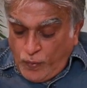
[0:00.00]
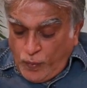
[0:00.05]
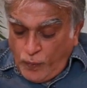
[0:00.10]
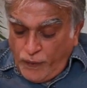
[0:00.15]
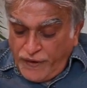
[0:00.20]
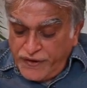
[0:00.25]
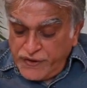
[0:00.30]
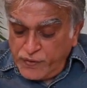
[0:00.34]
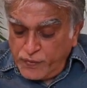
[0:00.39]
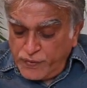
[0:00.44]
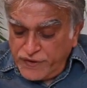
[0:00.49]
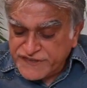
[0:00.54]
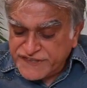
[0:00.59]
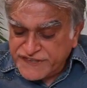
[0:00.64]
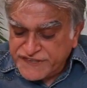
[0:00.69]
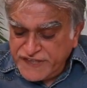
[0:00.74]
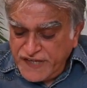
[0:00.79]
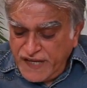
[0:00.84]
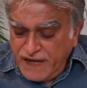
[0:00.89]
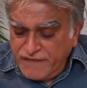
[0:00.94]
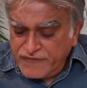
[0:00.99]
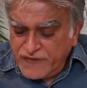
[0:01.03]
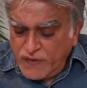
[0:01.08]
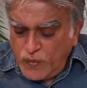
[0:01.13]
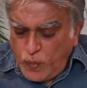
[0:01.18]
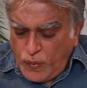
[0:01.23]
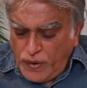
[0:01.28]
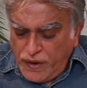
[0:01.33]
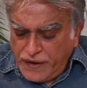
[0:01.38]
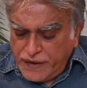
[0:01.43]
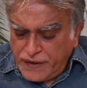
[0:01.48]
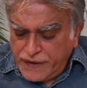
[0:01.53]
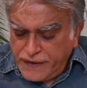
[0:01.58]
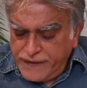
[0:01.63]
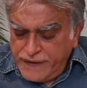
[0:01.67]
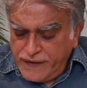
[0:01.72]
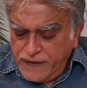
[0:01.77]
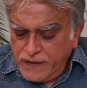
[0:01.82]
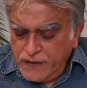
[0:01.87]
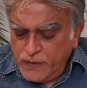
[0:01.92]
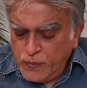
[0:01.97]
When you received the
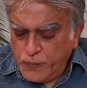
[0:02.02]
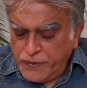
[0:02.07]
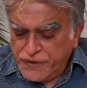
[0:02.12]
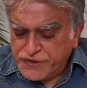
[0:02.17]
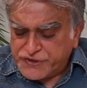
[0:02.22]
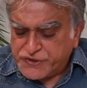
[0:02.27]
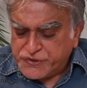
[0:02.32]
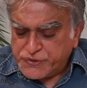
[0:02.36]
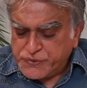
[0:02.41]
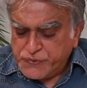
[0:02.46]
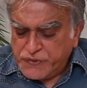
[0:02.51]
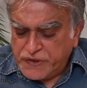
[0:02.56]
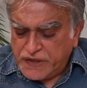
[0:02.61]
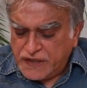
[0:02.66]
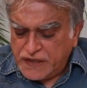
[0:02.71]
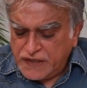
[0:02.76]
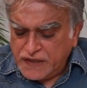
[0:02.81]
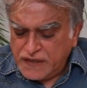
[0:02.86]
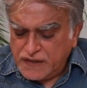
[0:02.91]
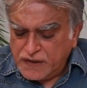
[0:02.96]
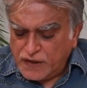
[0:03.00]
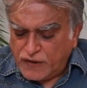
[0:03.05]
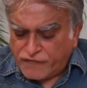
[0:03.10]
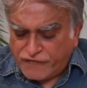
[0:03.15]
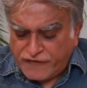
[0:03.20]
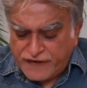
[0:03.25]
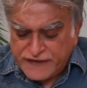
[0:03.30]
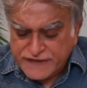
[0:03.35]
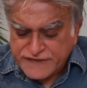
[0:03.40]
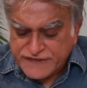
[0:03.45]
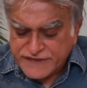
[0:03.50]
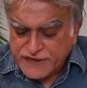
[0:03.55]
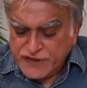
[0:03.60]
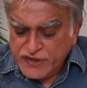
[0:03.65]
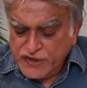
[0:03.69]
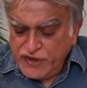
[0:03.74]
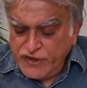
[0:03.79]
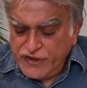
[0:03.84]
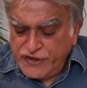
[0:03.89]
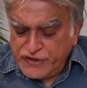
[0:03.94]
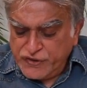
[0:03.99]
word which you heard of us
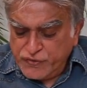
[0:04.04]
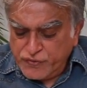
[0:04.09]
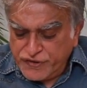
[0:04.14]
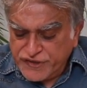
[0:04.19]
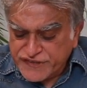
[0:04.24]
you